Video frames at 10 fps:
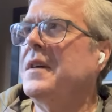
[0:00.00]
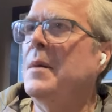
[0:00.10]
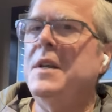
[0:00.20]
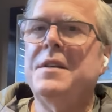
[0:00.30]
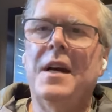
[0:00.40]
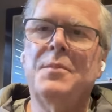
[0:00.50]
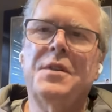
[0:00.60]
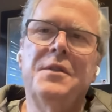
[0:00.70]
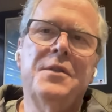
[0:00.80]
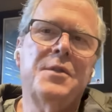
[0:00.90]
Tommy
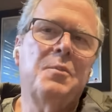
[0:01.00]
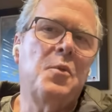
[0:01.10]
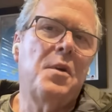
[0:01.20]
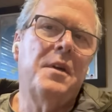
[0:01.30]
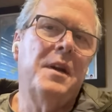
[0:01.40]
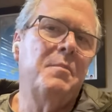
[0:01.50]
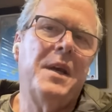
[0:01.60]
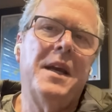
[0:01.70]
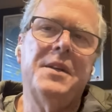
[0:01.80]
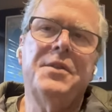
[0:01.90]
Thompson mm-hmm. supported it
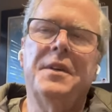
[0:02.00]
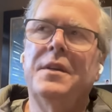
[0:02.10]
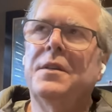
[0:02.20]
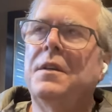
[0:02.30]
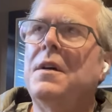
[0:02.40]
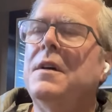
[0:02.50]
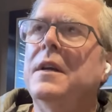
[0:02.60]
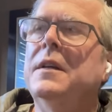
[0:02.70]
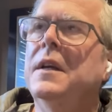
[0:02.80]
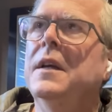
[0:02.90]
and passed it into
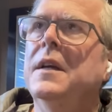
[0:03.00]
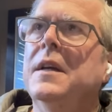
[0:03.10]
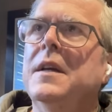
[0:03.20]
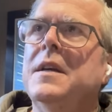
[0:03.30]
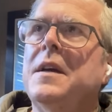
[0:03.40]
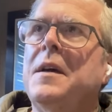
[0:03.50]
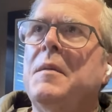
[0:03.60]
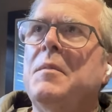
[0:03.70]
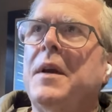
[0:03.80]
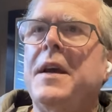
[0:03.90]
law. And
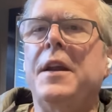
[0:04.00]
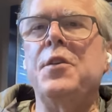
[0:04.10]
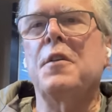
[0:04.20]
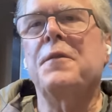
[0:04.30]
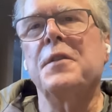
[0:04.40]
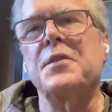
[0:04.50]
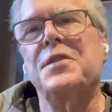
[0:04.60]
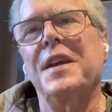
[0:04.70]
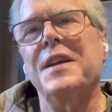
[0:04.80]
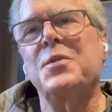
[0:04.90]
uh, I kind of yearn for
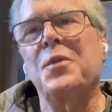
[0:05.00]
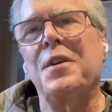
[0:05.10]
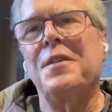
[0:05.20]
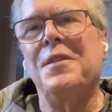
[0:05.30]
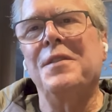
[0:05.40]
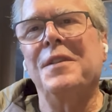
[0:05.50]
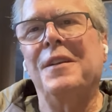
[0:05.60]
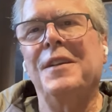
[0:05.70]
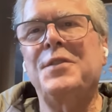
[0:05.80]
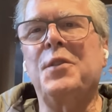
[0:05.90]
those days where, on
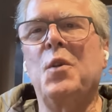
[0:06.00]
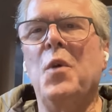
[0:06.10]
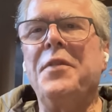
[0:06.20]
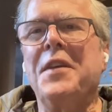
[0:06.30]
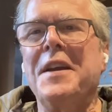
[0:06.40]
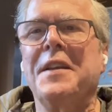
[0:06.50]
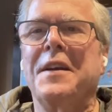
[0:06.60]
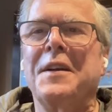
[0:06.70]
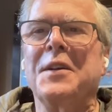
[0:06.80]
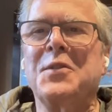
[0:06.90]
at least on the one thing
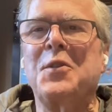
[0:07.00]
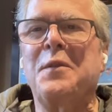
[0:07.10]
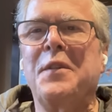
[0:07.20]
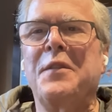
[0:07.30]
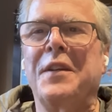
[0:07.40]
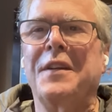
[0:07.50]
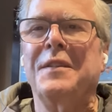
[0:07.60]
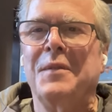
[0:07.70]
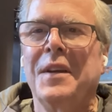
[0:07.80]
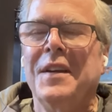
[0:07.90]
that a conservative and
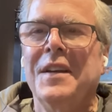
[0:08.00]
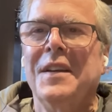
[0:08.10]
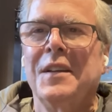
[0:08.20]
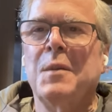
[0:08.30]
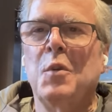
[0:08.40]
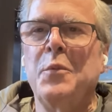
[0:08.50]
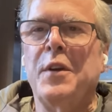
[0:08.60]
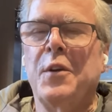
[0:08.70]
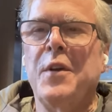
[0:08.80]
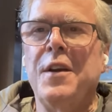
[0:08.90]
a liberal
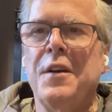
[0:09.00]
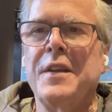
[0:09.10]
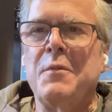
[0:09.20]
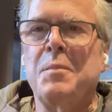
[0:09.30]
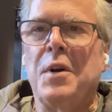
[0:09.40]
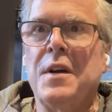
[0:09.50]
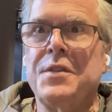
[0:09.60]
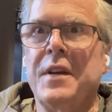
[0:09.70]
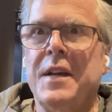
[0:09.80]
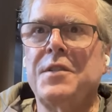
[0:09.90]
would agree on, they would
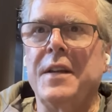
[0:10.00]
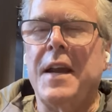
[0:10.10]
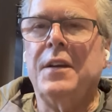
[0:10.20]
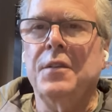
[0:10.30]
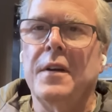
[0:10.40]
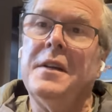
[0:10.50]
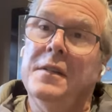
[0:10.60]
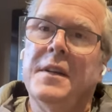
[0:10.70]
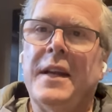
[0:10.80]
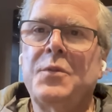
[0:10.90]
pause and actually act on
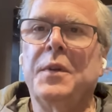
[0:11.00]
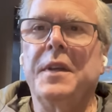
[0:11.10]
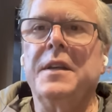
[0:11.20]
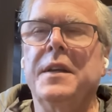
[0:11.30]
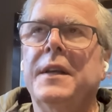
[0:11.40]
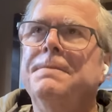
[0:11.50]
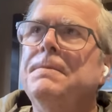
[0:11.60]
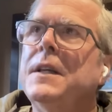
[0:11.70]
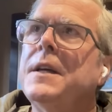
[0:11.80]
it, yeah. and that's what they did.